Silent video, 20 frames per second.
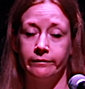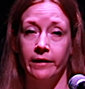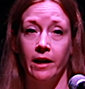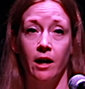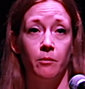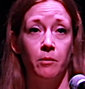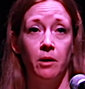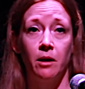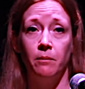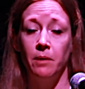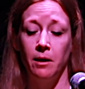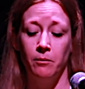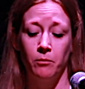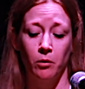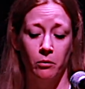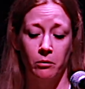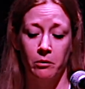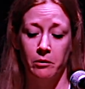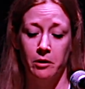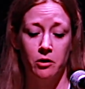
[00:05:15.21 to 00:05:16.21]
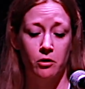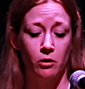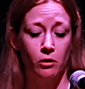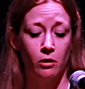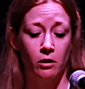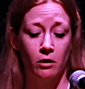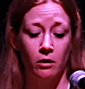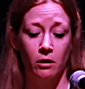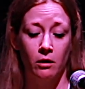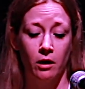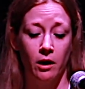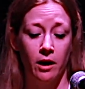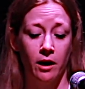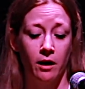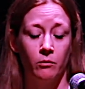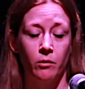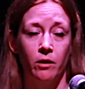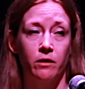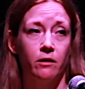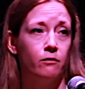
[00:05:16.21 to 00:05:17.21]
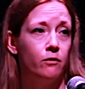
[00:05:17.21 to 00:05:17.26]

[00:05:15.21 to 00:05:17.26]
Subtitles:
how many people will return, and what